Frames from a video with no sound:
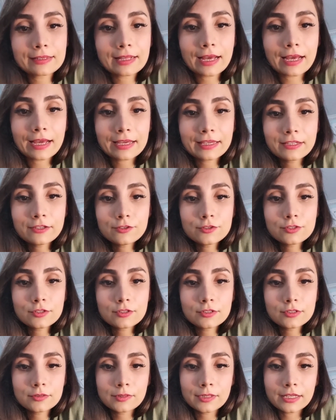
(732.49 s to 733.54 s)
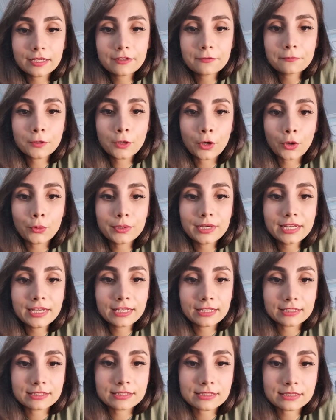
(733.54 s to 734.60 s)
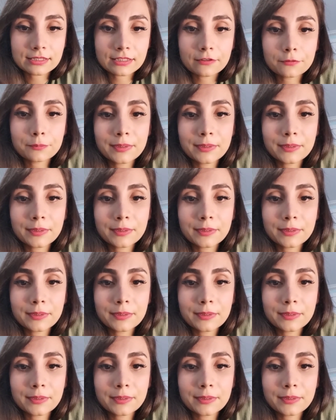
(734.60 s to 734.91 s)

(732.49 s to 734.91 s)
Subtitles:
I used to do a lot of coding and stuff,